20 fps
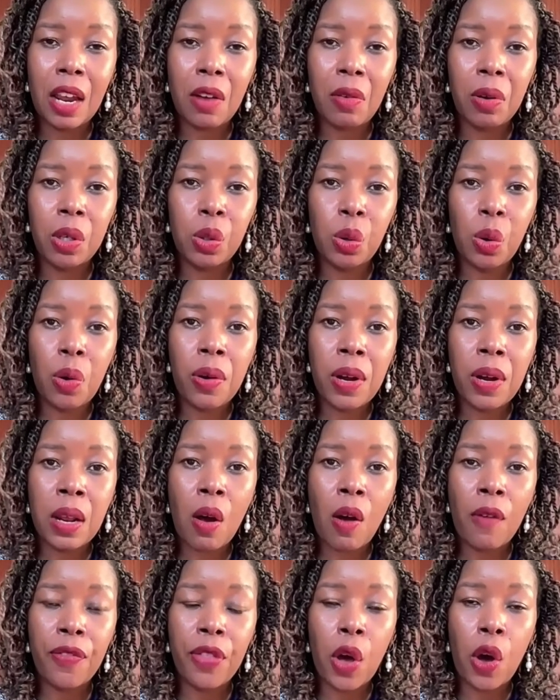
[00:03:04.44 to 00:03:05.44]

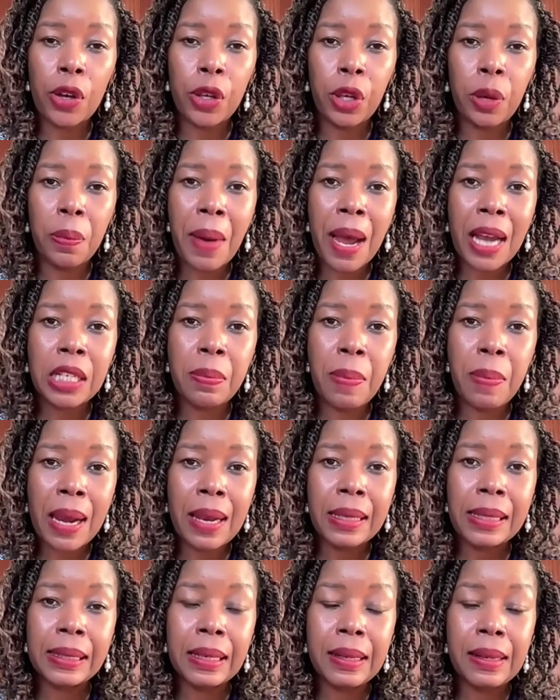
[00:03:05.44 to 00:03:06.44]
territory of the occupied
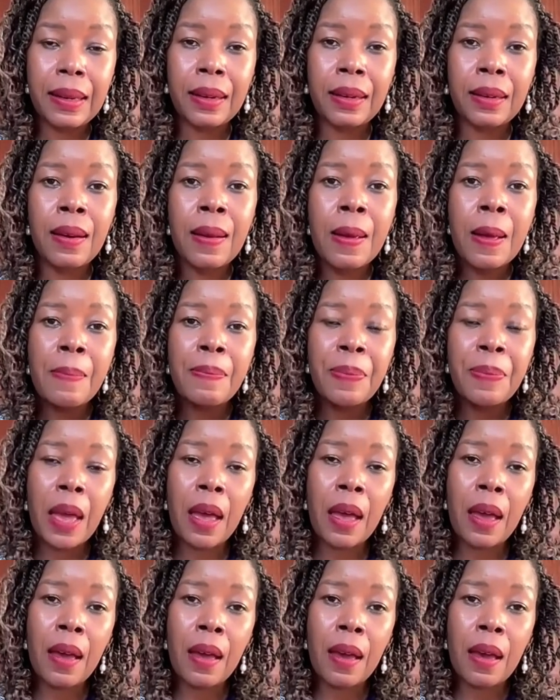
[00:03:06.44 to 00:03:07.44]
Palestinian
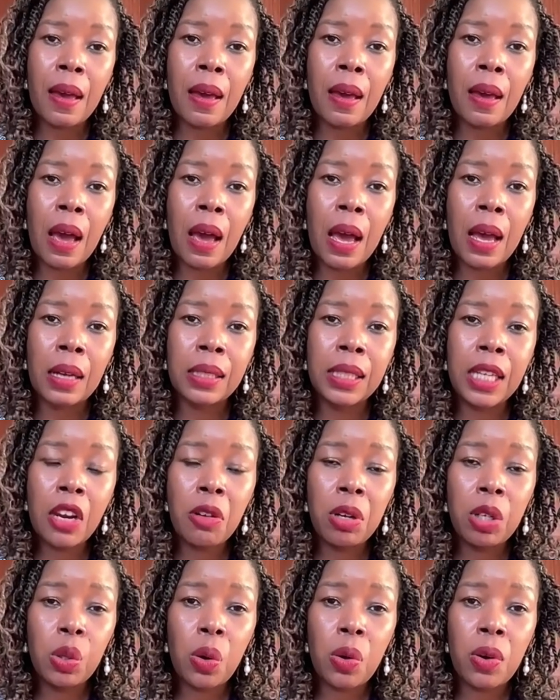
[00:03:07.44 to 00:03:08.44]

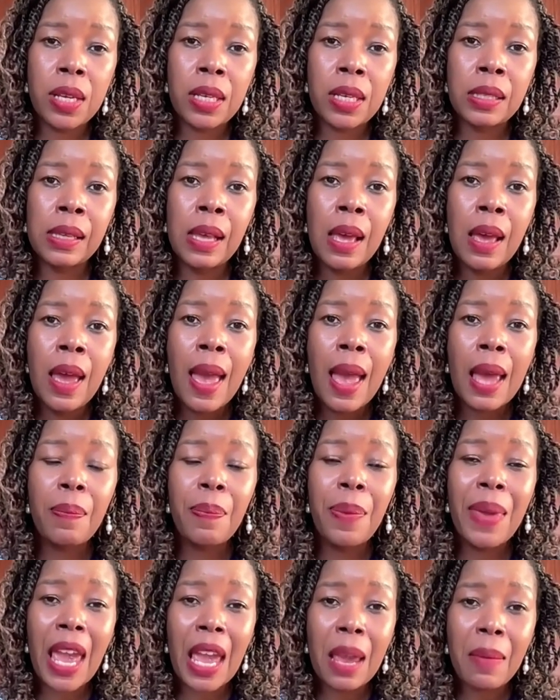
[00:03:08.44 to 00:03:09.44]
territories
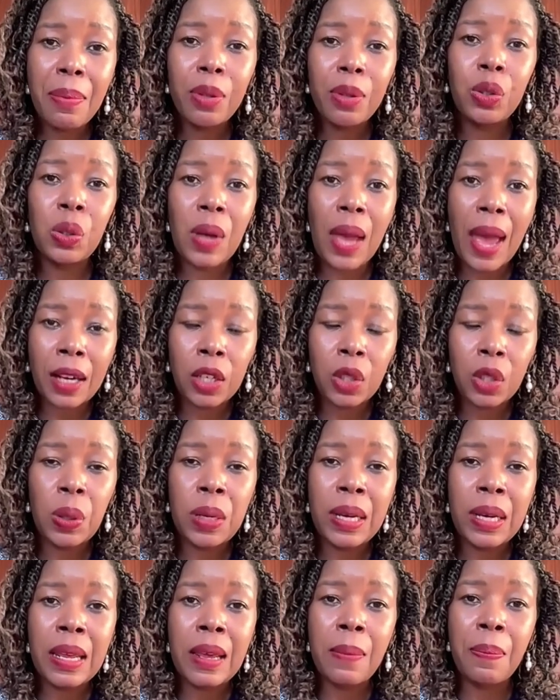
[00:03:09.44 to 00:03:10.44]
and be able to
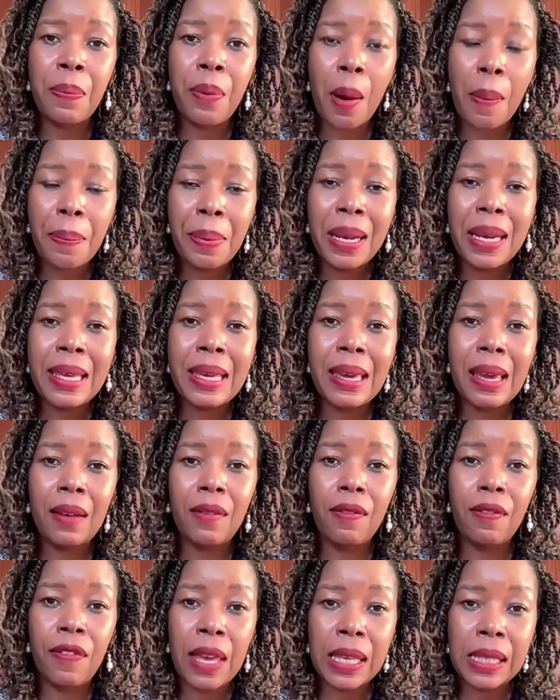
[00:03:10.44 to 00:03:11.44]
actually properly
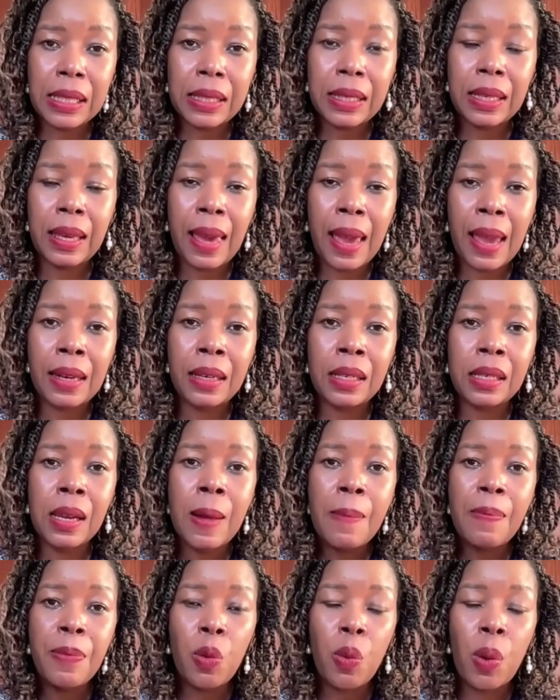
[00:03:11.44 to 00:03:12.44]
investigate
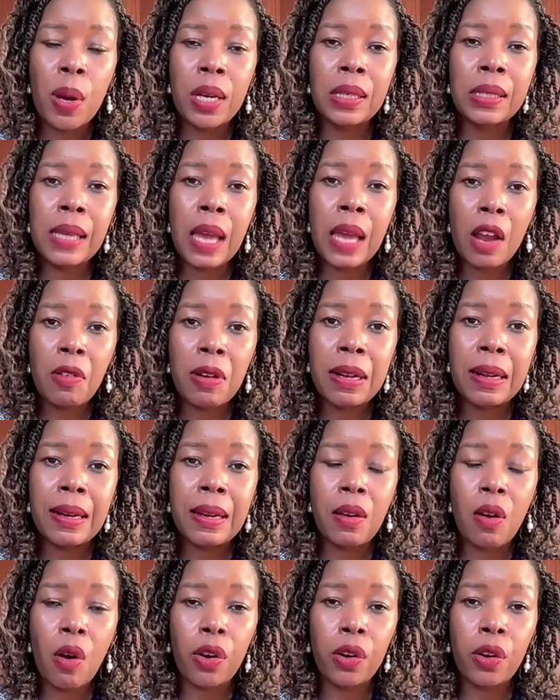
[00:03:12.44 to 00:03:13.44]
what is
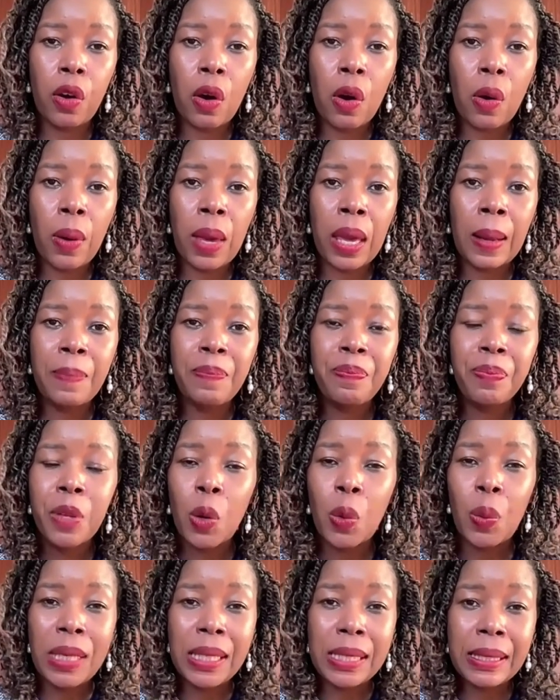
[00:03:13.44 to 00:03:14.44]
currently ongoing.
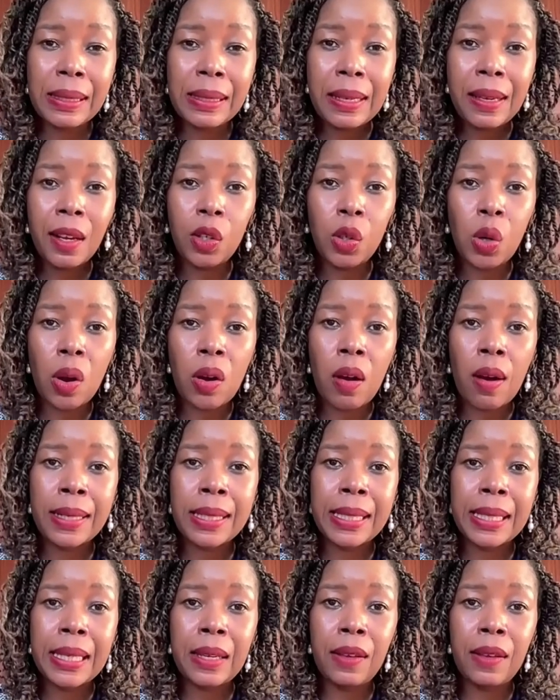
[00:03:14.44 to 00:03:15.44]
We see it on our
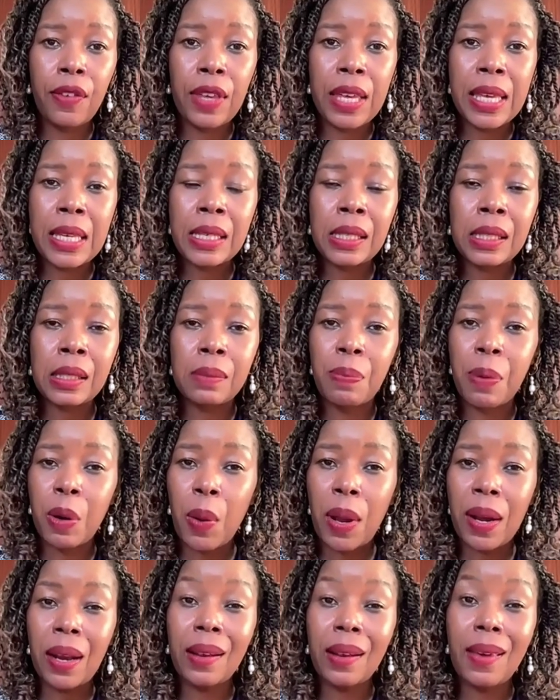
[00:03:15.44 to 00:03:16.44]
TVs, but
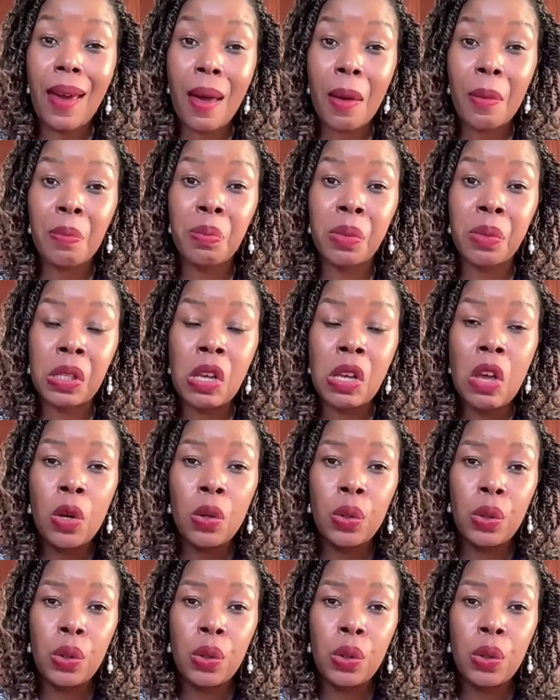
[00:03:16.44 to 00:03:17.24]
when it comes